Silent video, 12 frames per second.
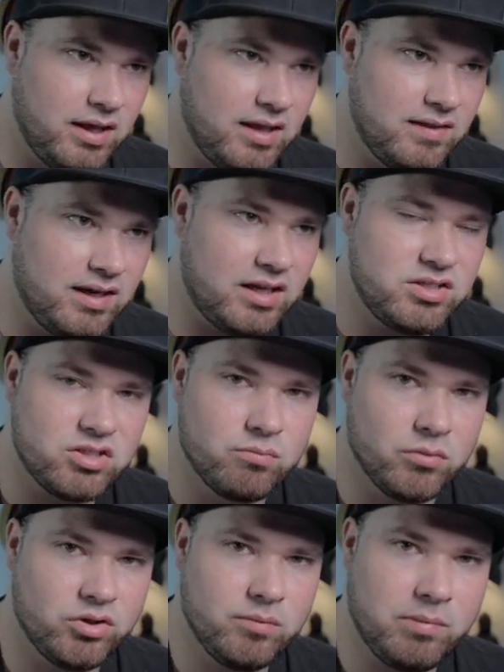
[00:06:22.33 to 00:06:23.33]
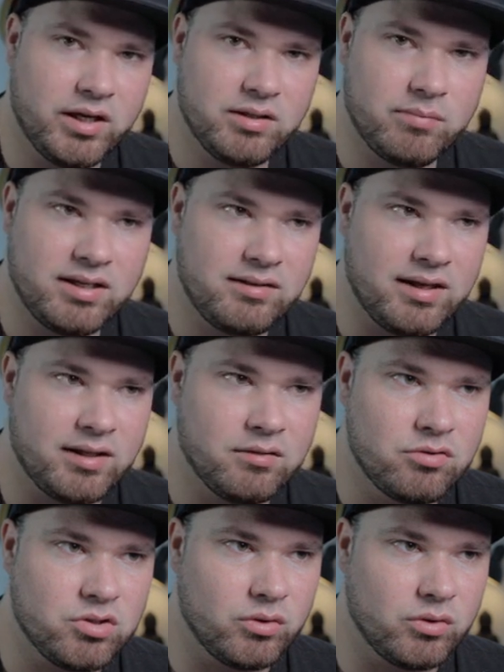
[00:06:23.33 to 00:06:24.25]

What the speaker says: and then I just multiplied by 10.